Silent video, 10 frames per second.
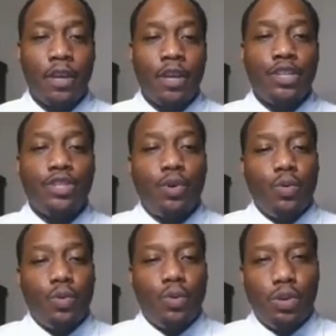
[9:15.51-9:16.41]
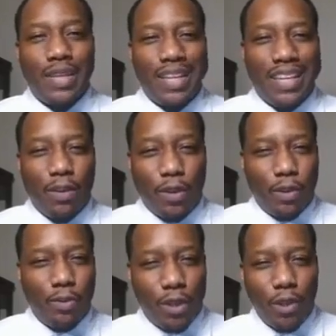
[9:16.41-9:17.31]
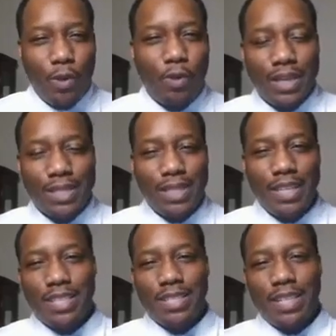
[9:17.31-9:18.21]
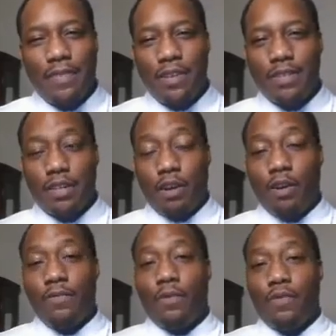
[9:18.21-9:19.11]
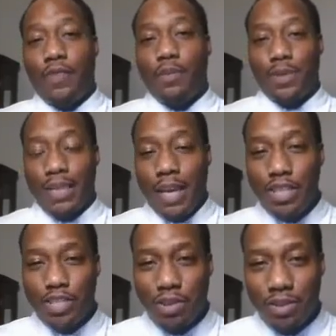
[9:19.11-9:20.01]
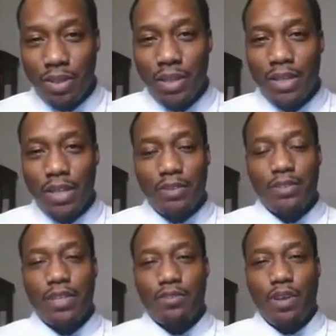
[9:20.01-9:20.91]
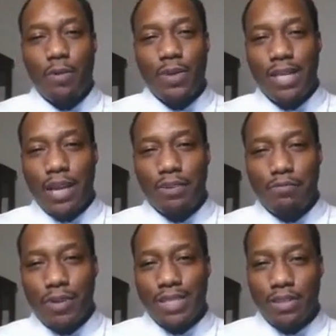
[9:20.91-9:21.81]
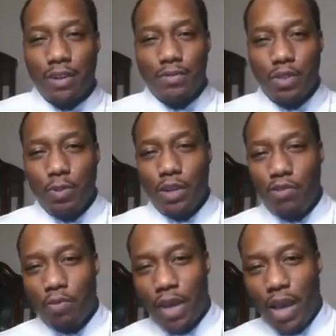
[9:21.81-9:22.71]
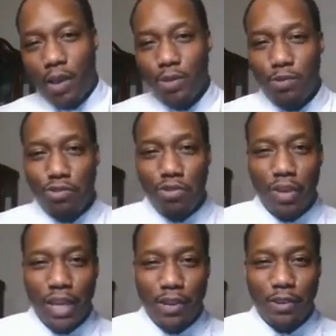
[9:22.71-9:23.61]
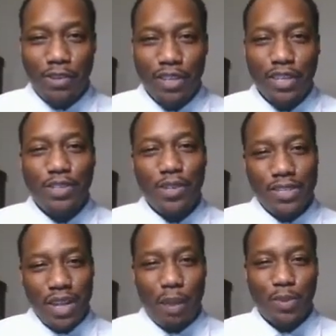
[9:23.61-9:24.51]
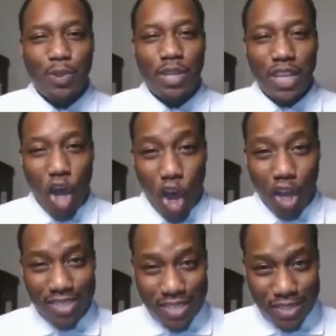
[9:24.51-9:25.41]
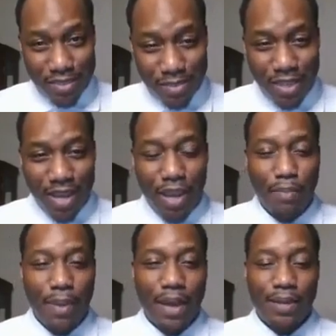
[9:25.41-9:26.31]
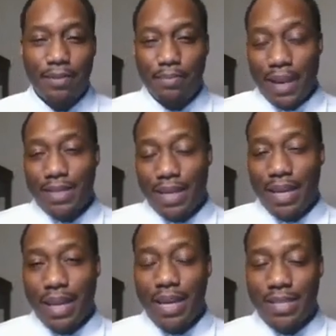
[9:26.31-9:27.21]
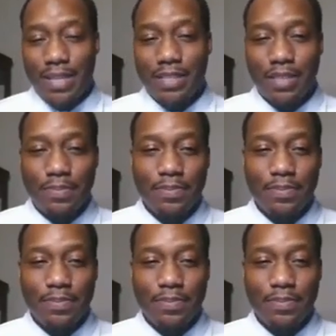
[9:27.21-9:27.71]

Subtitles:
So within organizations, if there's an unfulfilled potential, there's always that risk of, do we grow now? Do we grow later? So there's an opportunity cost by delaying a decision.